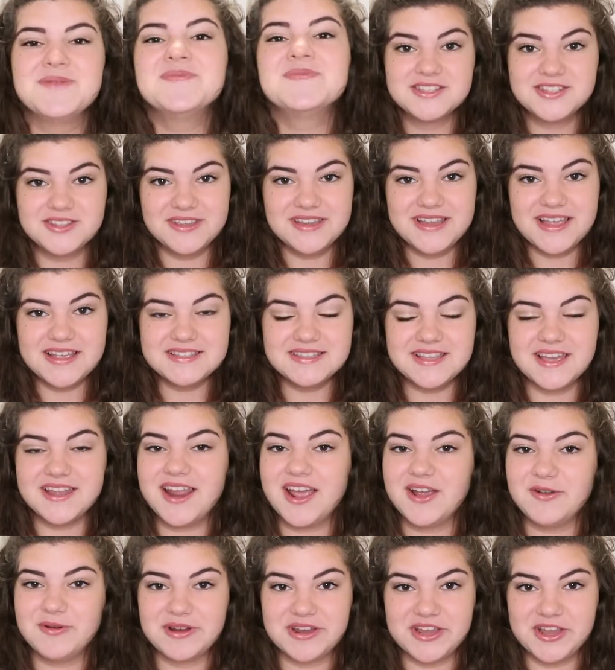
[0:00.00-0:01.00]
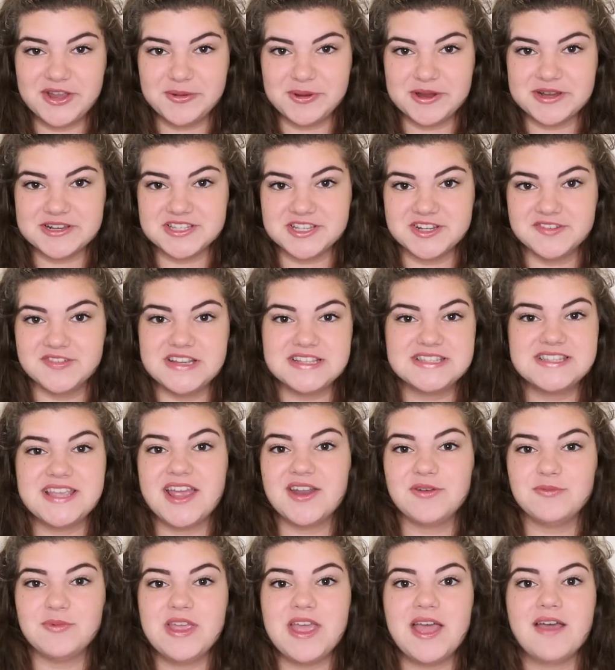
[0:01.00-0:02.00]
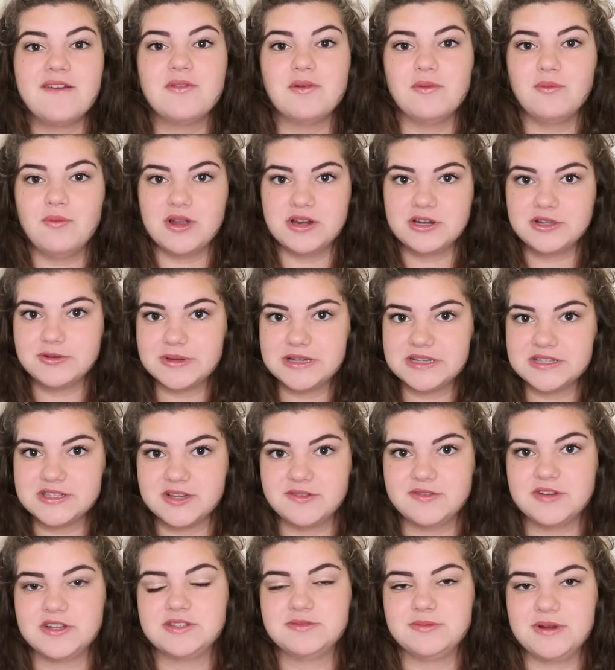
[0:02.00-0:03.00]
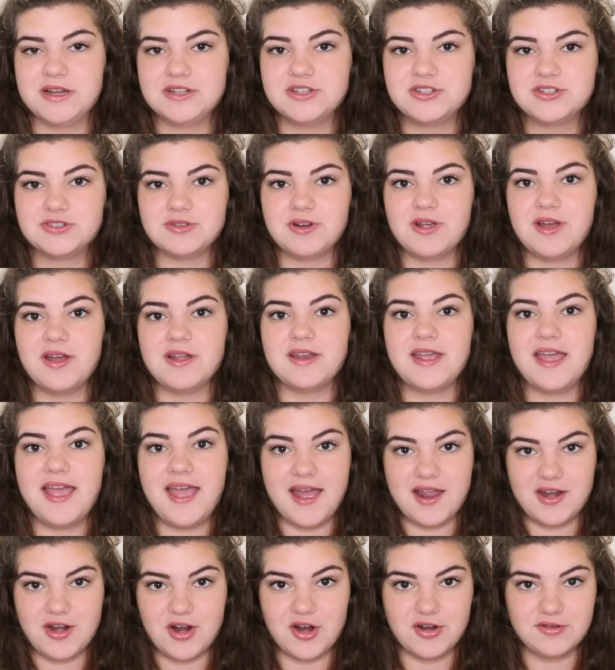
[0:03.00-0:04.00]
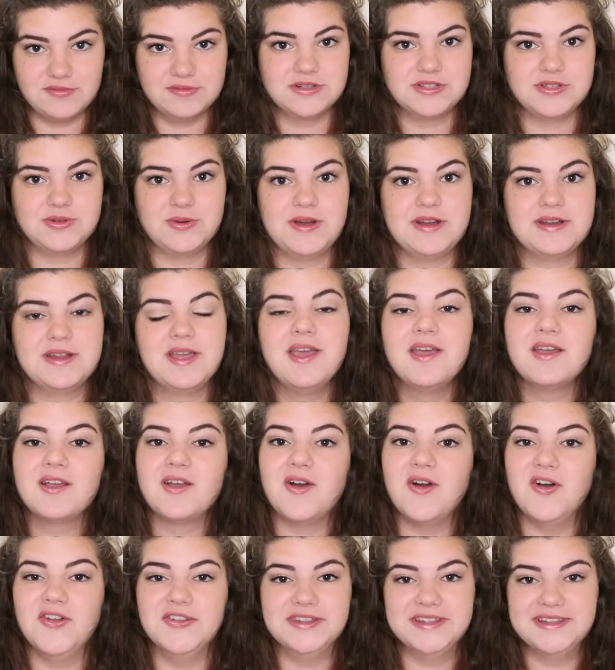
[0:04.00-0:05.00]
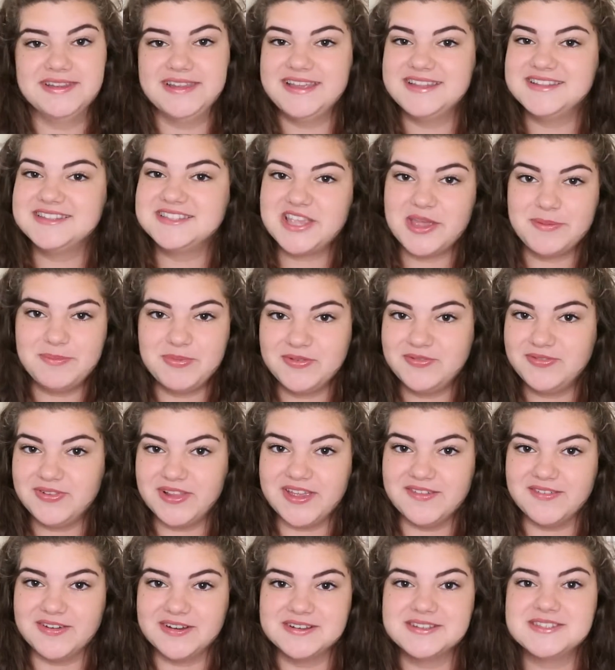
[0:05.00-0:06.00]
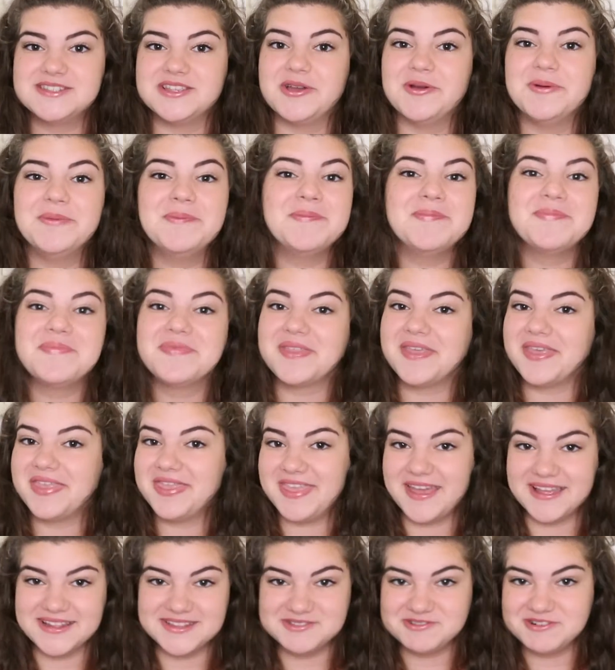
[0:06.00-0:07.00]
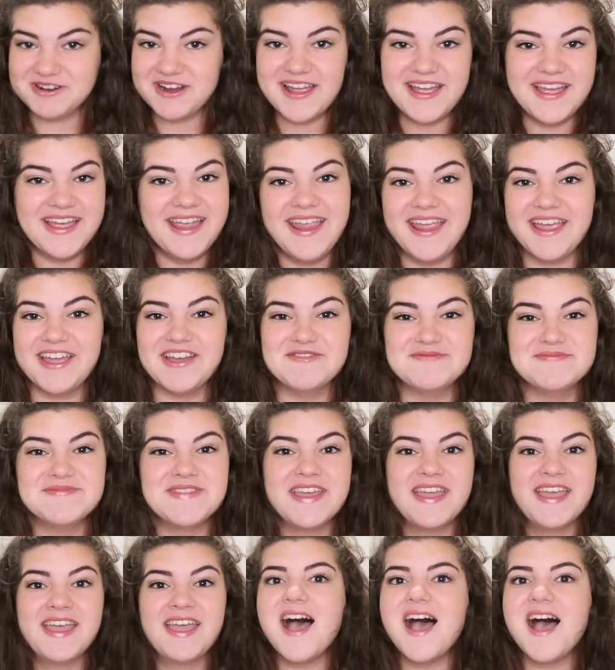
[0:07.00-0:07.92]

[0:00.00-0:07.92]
So like I said, I work in quick service, and we have one quick service restaurant at our resort called Landscape of Flavor, so that's where I am.